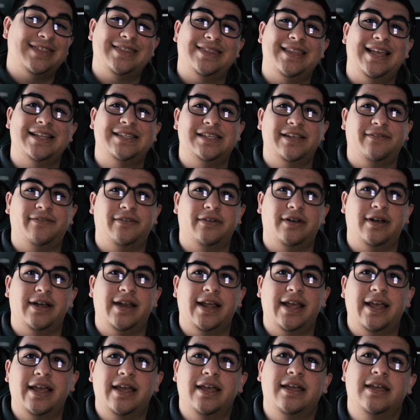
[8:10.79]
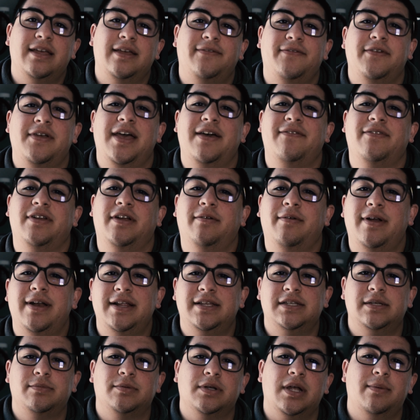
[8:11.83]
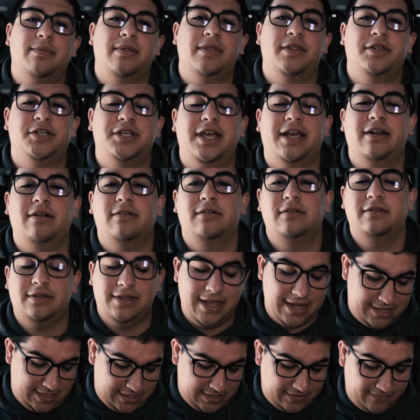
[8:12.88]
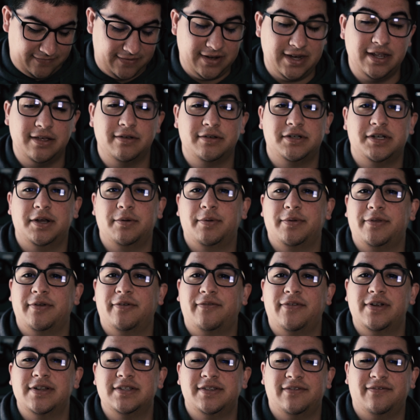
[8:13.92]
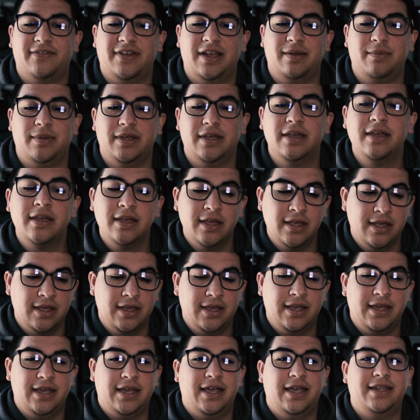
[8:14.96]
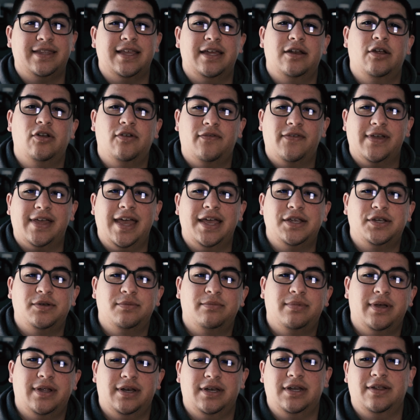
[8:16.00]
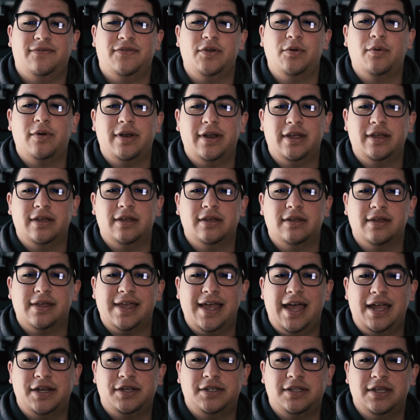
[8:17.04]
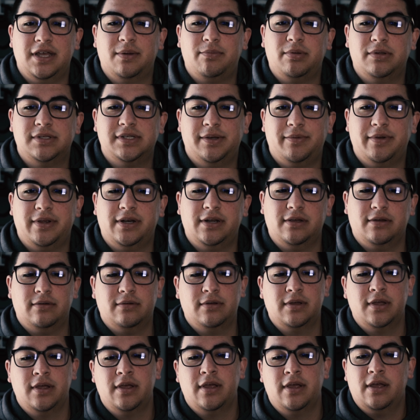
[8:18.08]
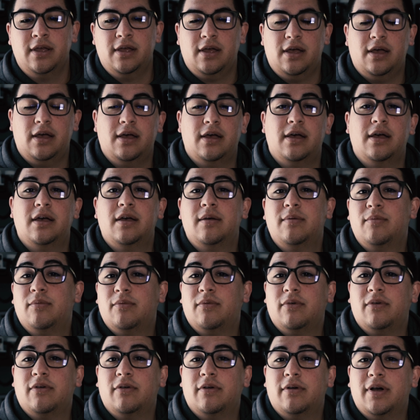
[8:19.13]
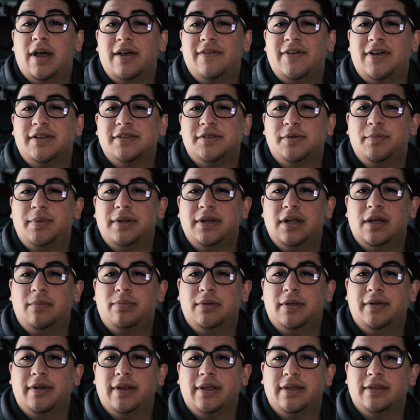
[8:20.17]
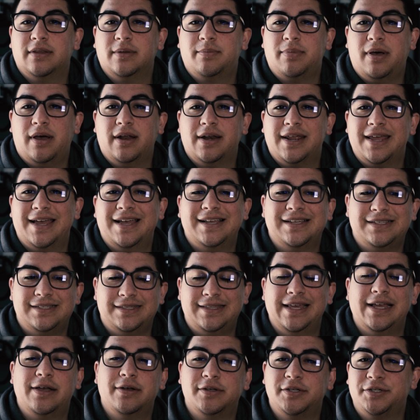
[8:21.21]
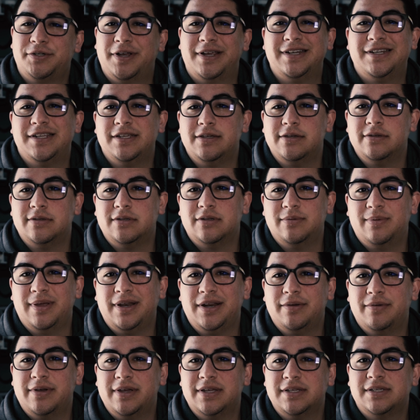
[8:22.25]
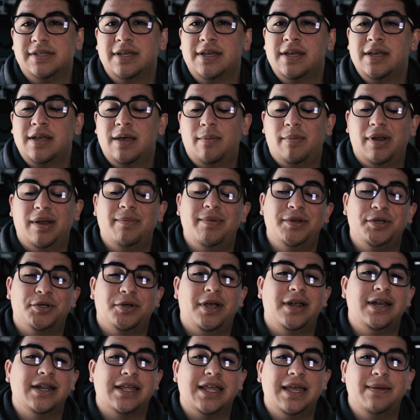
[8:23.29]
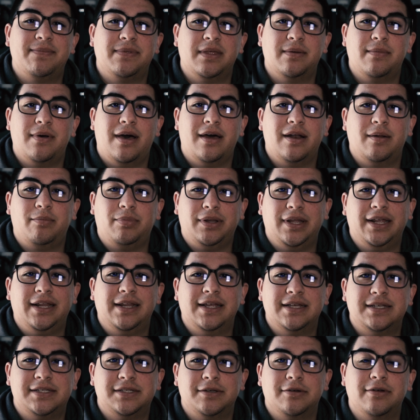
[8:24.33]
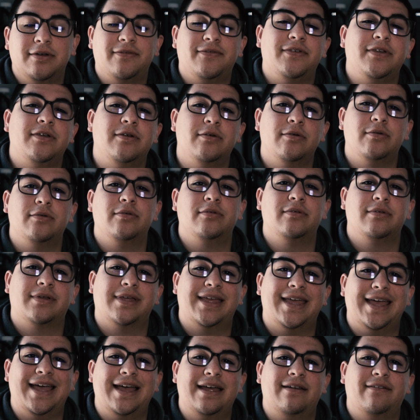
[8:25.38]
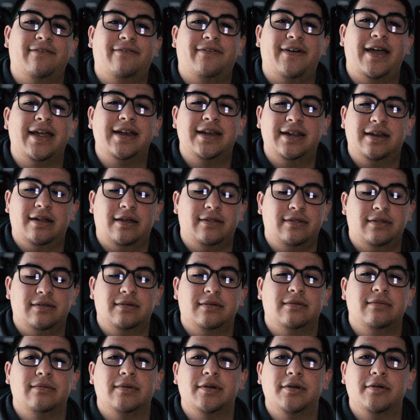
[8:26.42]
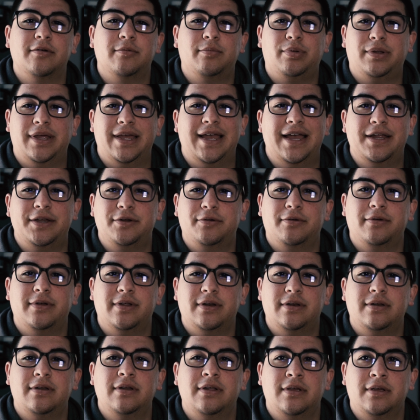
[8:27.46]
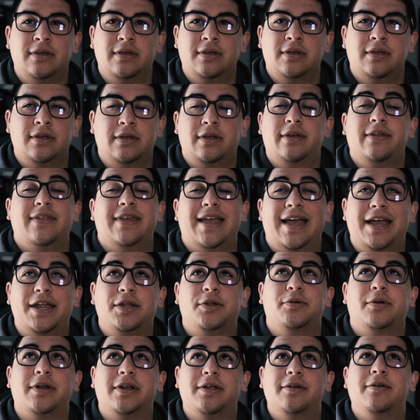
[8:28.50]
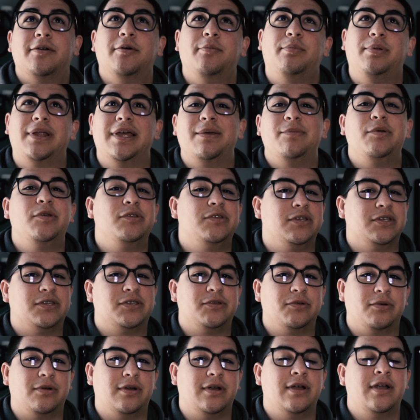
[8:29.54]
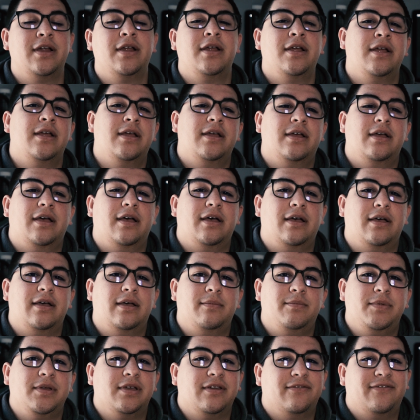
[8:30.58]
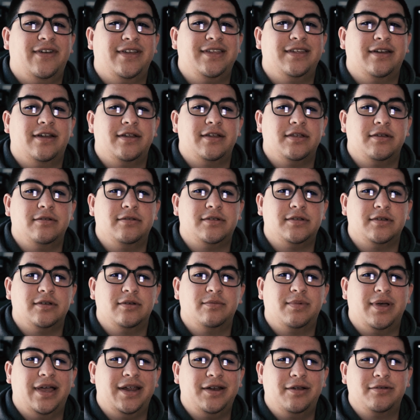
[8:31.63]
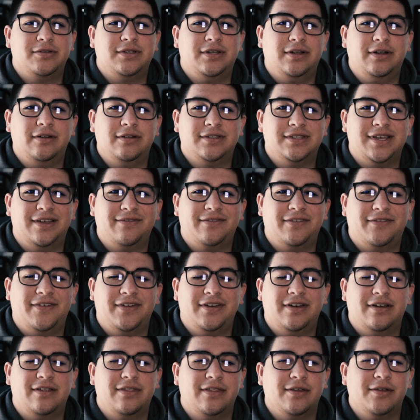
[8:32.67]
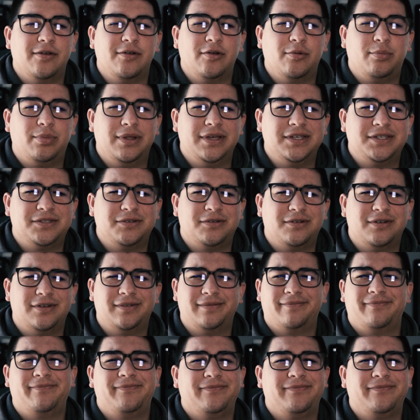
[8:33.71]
that's it for today. If you haven't already, subscribe to the channel, like this video, share it with your friends and family. Hit that notification button if you want to catch the uploads that we do. I've also been uploading the podcasts. They go straight to YouTube anyways, but I've been trying to keep them on a playlist. So if you can't find it on the Google Play the Android Google Play Music Store, you can find it on YouTube. I know it's a little tough to find it on the Google Play Store.